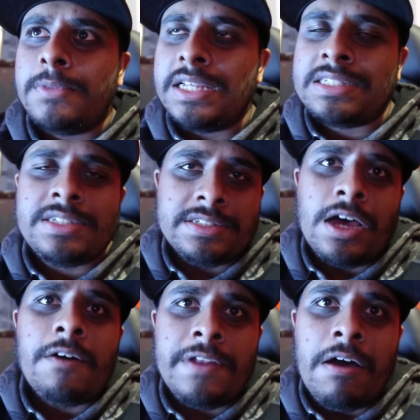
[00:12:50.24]
It's
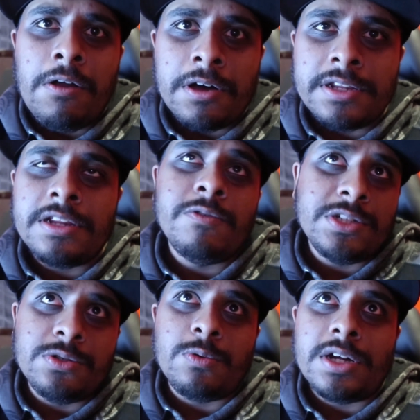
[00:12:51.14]
half an hour longer than the
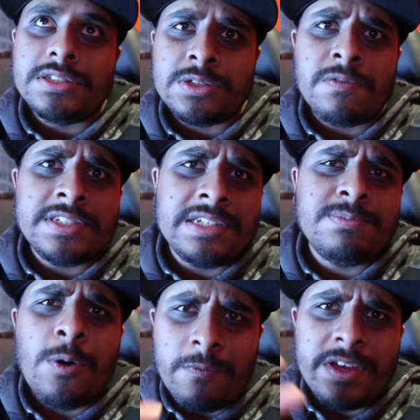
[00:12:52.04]
original one, so obviously
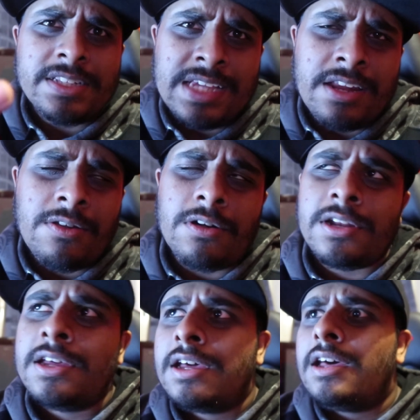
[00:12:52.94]
there's more things added
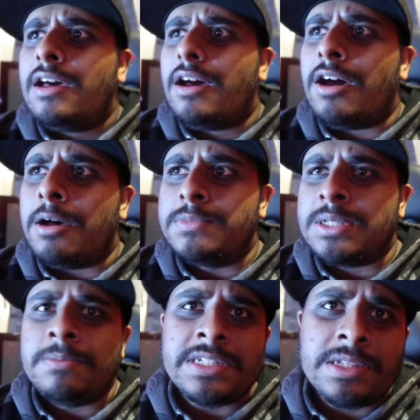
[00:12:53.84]
on.
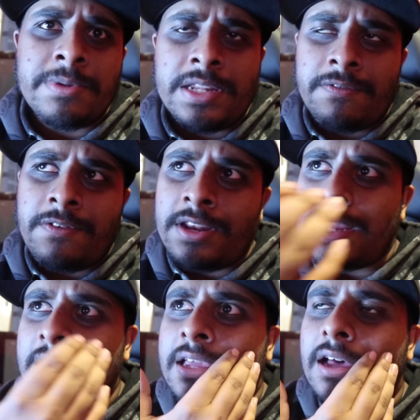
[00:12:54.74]
Some scenes a bit
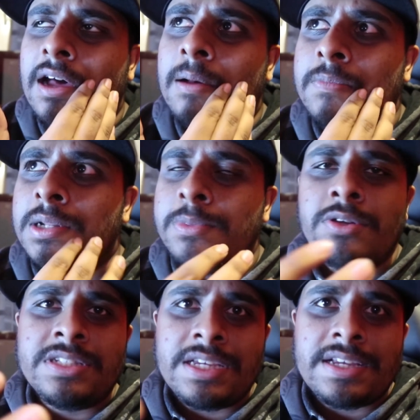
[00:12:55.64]
differently. The
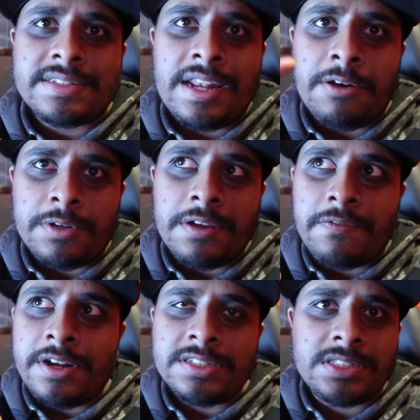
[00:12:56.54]
music is a little
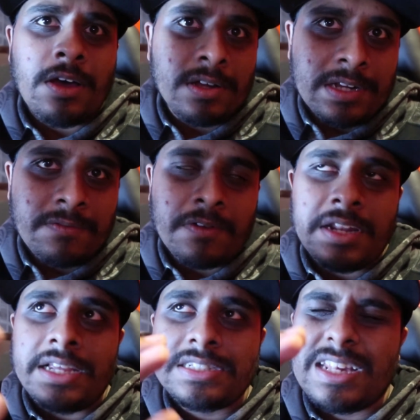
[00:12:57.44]
different. It's sung
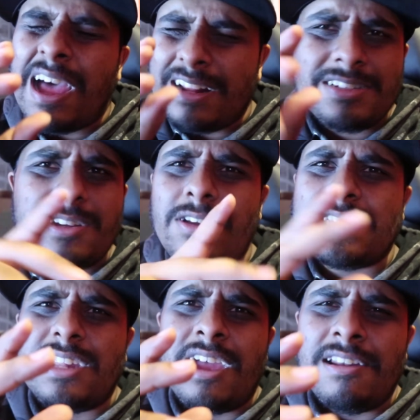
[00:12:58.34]
differently, only
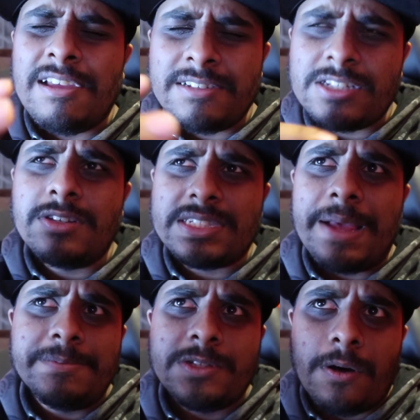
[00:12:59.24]
slightly. Still the
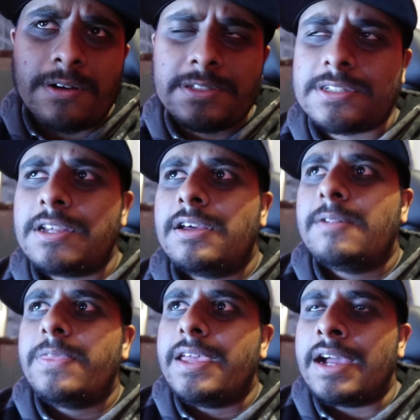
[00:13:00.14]
same songs.
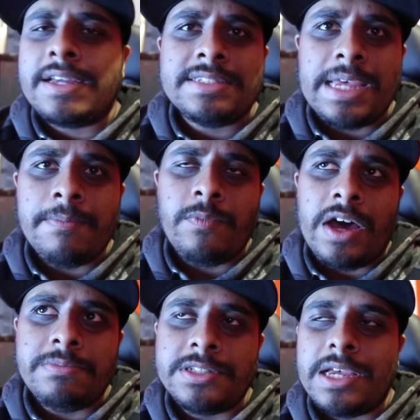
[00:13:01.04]
I get the same
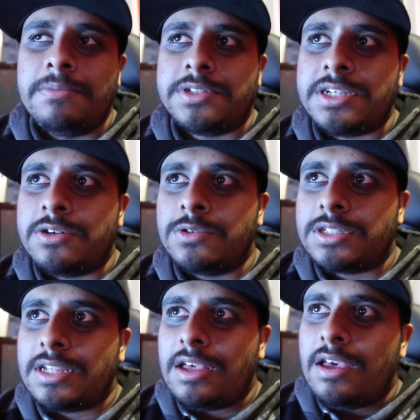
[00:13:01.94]
vibe, the same chills.